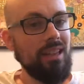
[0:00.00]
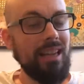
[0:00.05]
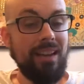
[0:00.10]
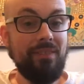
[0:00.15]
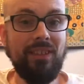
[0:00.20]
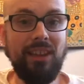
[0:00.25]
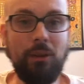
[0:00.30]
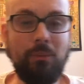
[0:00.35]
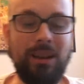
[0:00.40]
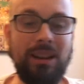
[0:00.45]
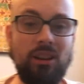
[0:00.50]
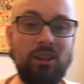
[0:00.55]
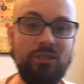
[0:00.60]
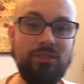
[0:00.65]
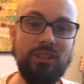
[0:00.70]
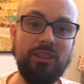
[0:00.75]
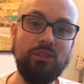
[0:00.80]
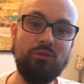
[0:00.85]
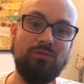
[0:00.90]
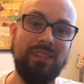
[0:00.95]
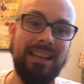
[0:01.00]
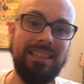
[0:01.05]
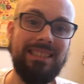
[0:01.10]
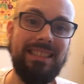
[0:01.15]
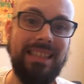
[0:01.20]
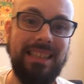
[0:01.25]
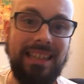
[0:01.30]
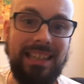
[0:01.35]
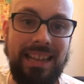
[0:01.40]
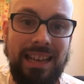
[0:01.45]
And then I went on and did the
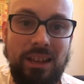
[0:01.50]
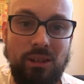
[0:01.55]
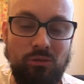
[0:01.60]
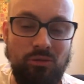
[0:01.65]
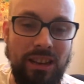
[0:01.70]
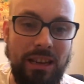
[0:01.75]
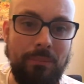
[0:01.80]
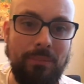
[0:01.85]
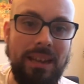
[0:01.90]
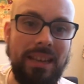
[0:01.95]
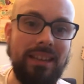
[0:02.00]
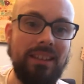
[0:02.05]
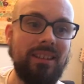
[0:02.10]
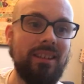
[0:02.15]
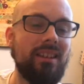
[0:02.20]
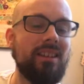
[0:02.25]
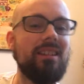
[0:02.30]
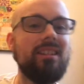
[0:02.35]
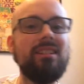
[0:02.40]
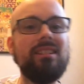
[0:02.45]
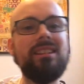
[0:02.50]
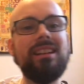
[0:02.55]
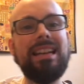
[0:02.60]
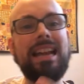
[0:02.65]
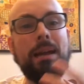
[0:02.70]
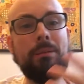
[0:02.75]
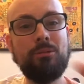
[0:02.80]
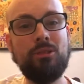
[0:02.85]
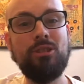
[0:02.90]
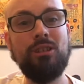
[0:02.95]
Ratchet & Clank remake, an
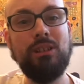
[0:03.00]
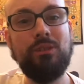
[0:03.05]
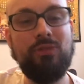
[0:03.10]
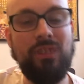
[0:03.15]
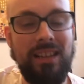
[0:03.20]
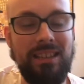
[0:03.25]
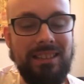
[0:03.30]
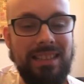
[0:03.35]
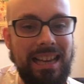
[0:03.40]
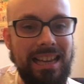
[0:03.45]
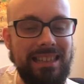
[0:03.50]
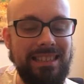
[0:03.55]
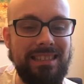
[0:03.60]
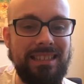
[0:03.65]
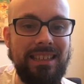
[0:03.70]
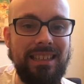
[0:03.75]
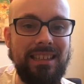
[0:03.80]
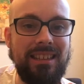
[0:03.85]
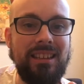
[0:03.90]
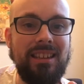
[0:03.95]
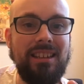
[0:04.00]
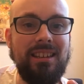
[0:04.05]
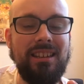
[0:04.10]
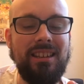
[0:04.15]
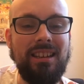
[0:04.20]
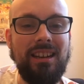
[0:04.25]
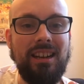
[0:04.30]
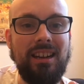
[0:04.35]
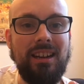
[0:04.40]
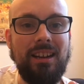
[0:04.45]
absolutely fantastic
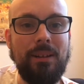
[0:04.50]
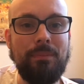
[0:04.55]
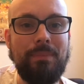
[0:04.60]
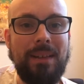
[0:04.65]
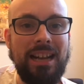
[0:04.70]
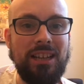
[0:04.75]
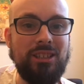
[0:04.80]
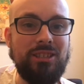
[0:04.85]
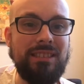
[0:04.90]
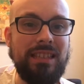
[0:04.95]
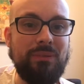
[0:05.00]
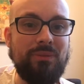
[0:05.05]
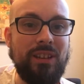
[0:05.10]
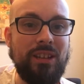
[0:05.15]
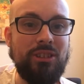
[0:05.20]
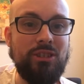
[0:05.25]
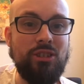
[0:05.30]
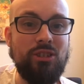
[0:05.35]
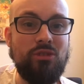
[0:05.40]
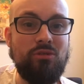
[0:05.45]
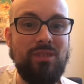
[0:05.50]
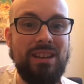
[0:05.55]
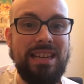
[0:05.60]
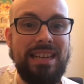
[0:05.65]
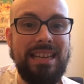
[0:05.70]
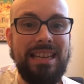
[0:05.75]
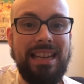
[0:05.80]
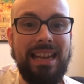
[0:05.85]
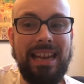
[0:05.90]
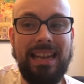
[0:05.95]
action-adventure
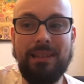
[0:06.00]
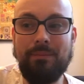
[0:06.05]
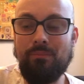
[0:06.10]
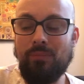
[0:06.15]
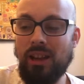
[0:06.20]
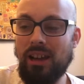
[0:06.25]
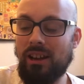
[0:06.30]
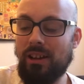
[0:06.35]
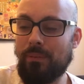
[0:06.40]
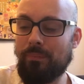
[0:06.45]
3D game.